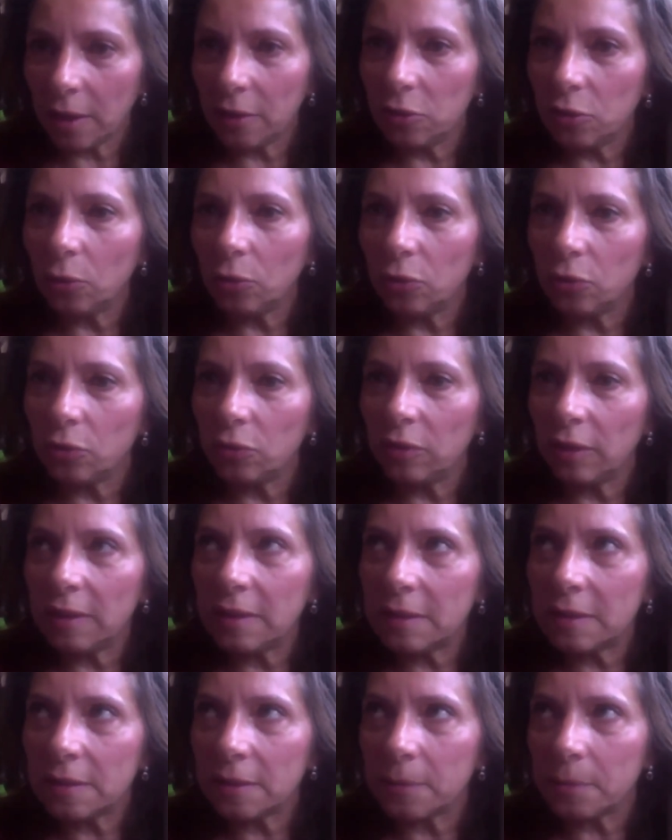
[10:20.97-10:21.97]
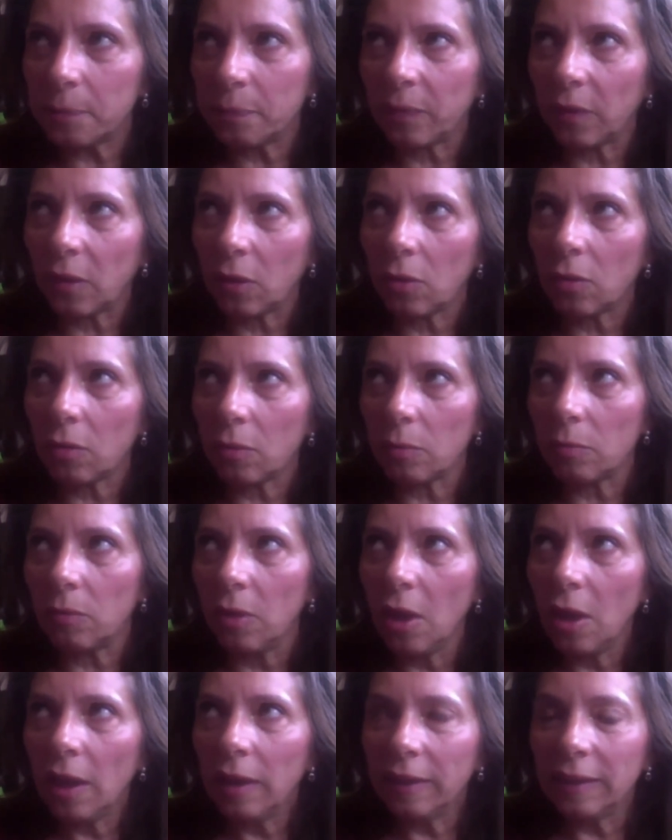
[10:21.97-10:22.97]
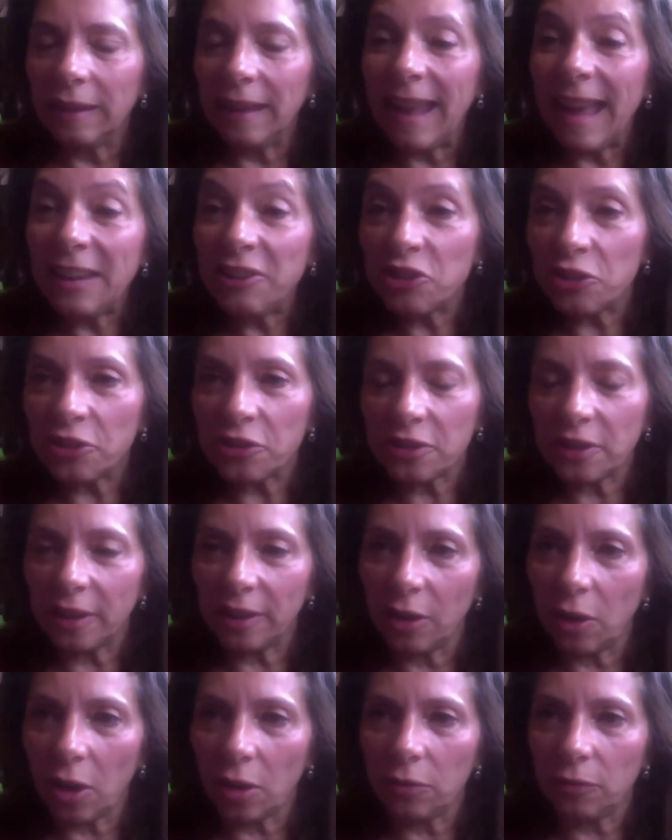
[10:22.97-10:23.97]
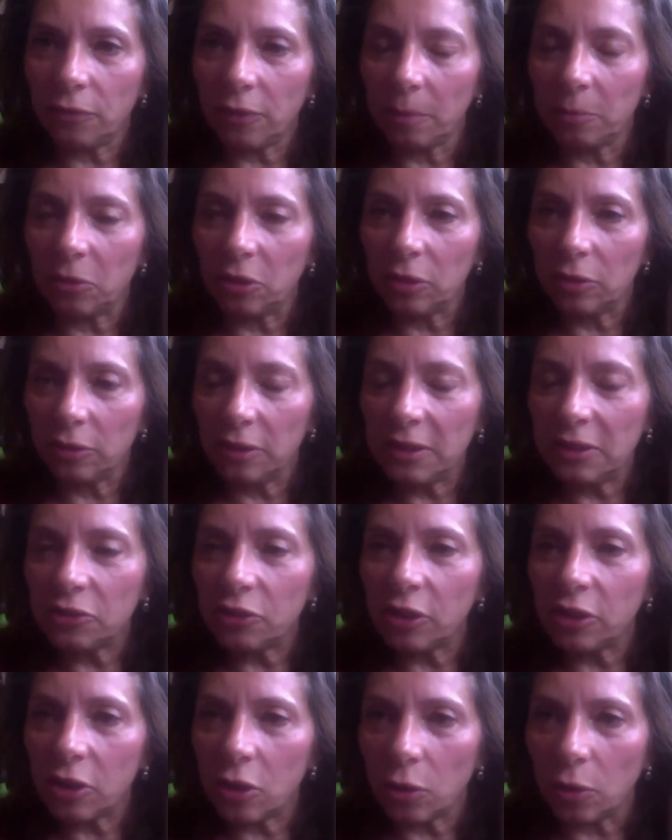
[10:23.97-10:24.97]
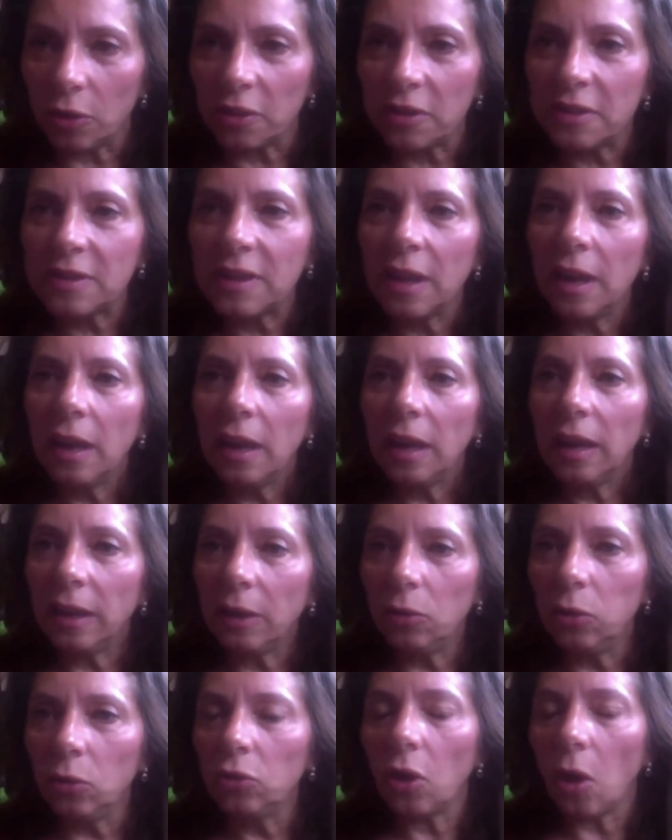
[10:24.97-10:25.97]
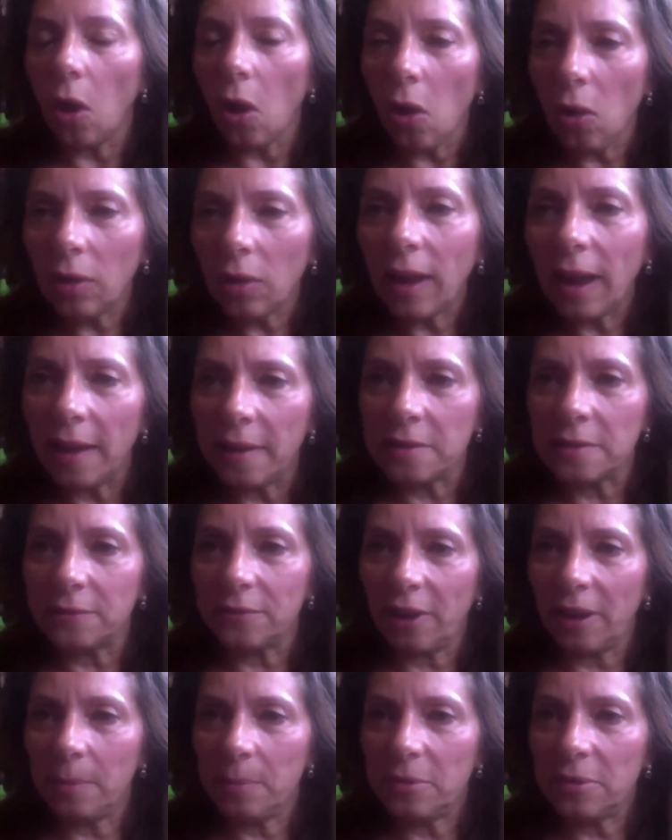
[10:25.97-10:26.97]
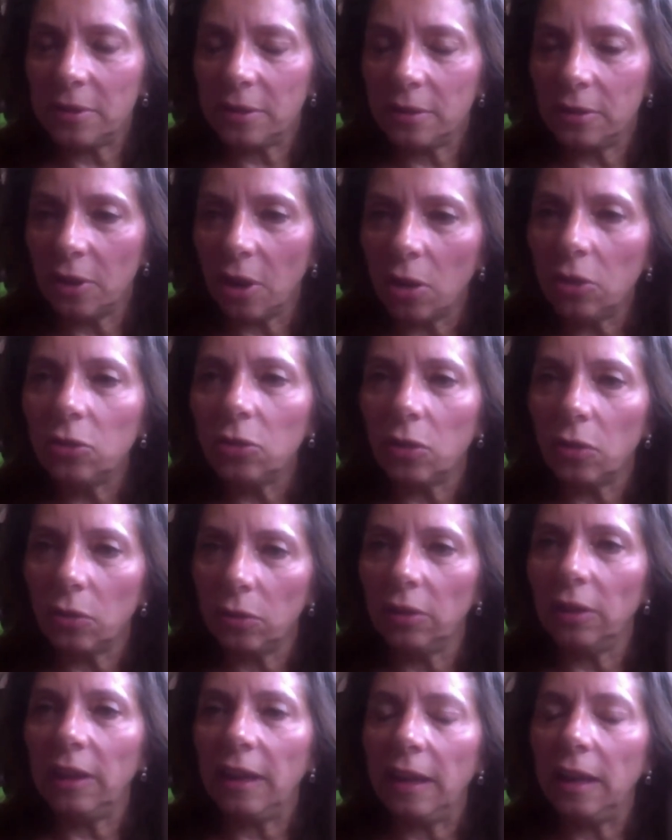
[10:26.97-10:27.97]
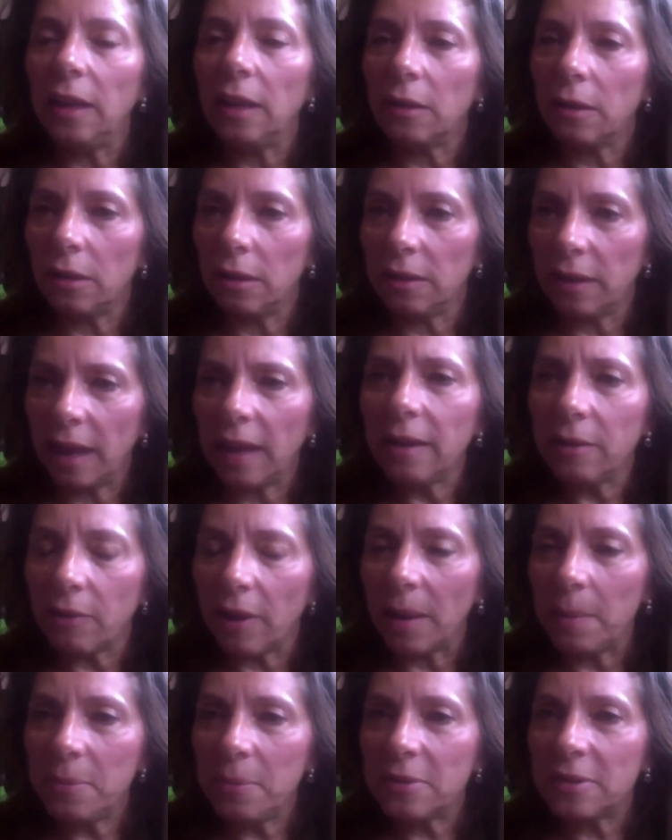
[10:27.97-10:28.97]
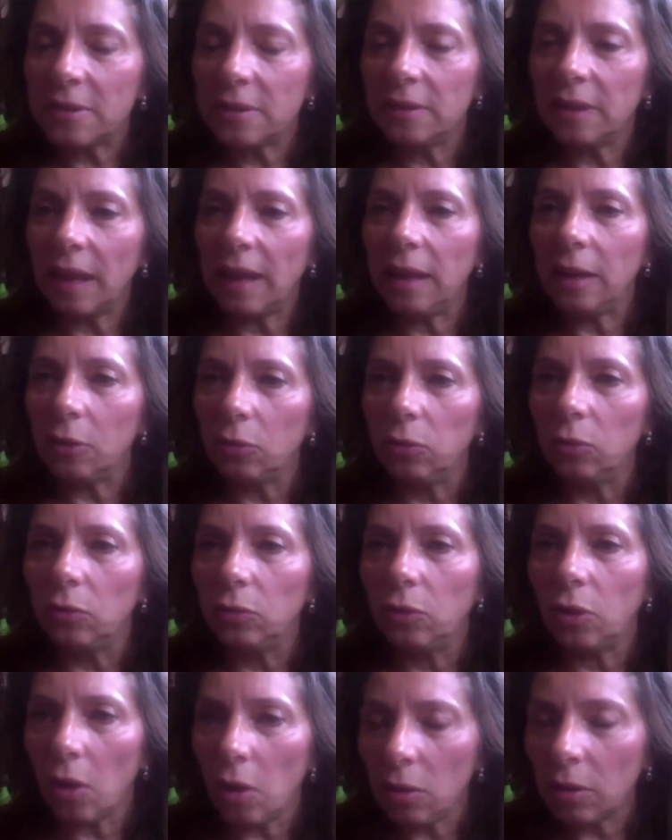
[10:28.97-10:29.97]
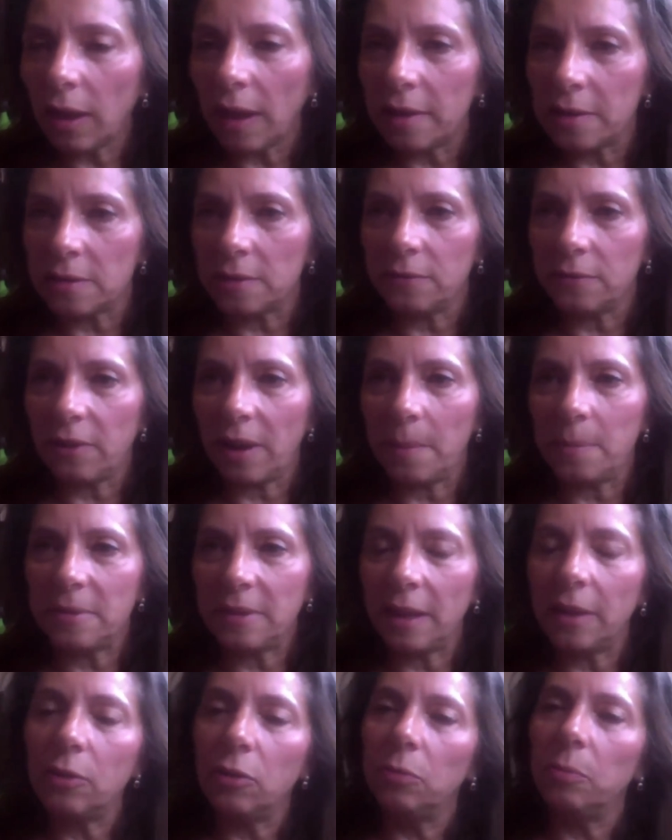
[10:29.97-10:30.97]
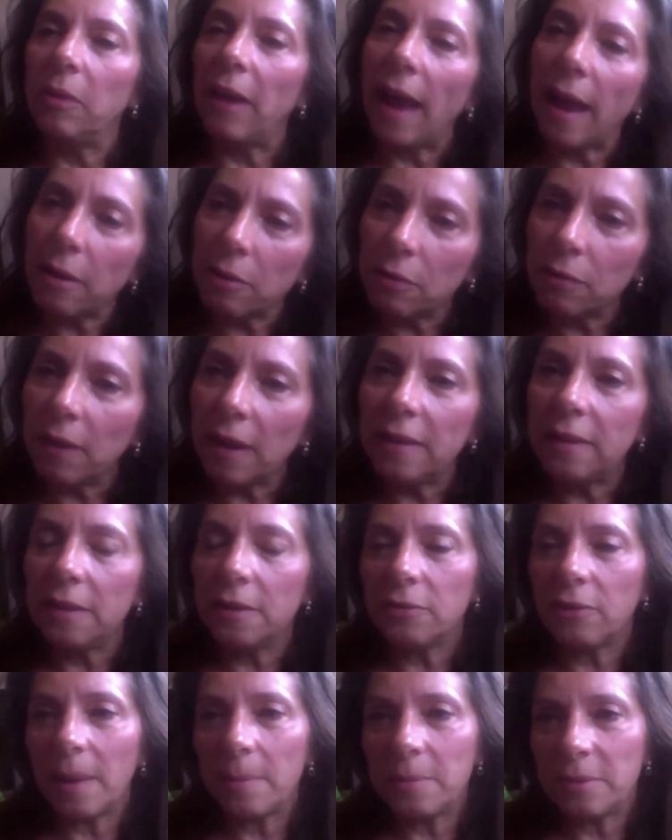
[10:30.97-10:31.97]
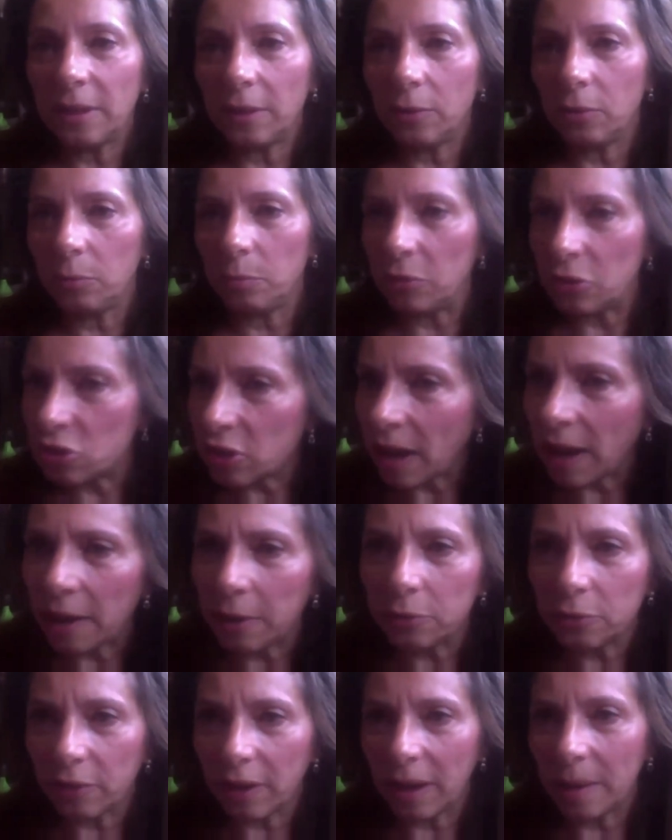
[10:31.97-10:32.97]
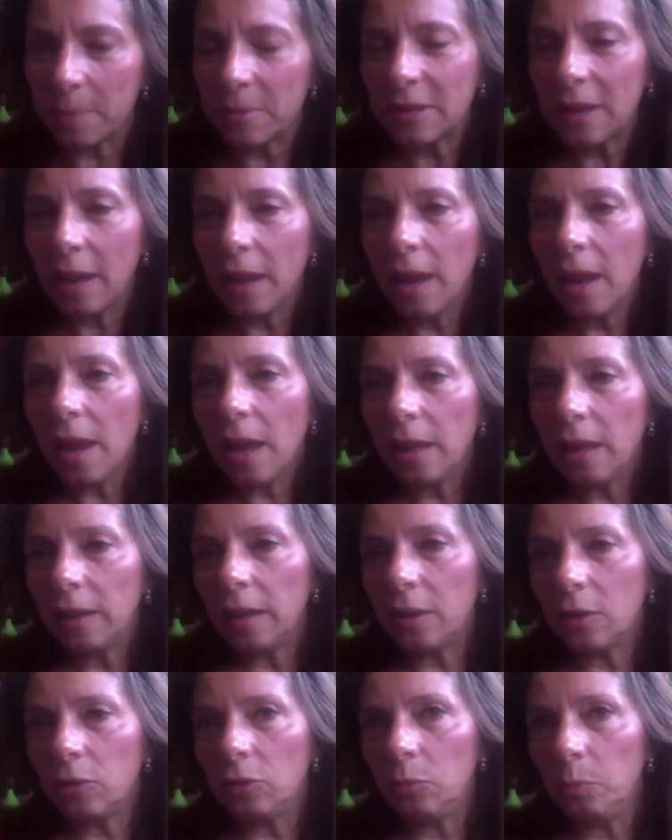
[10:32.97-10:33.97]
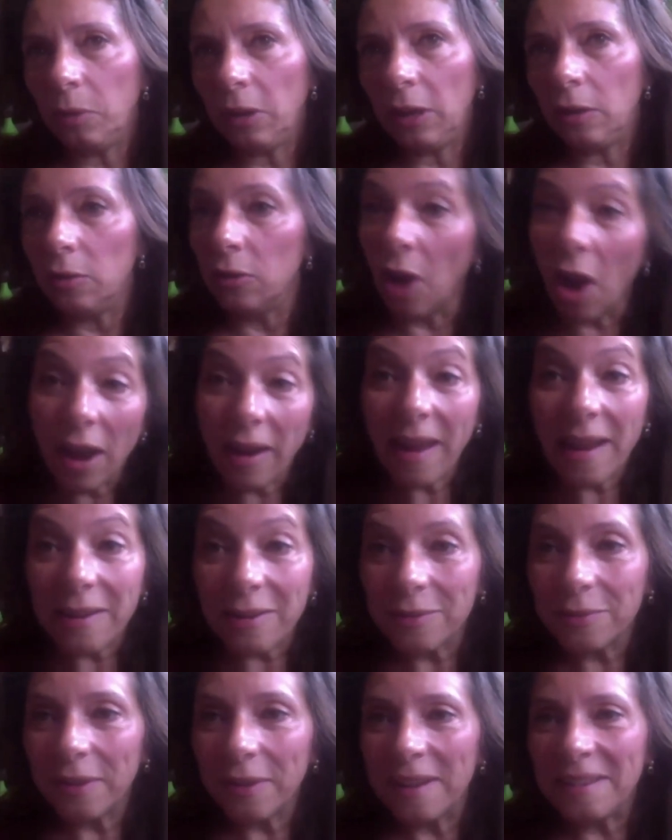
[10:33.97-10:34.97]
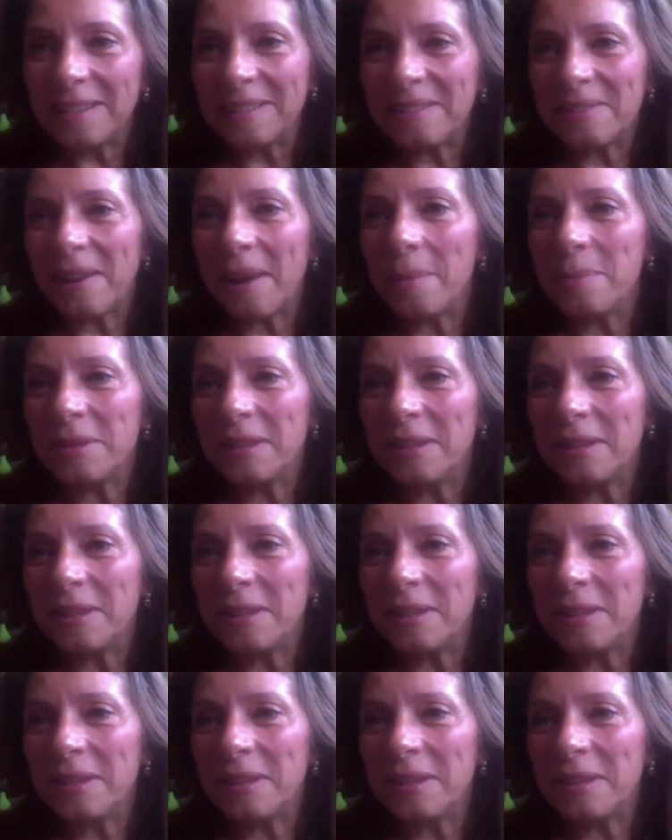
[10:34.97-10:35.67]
told you this. The ledgers I got from the district courts include all kinds of rapes, not only gang rapes. They include all kinds of rapes. They could be aggravated rapes. They could be child rapes. They could be non-aggravated rapes.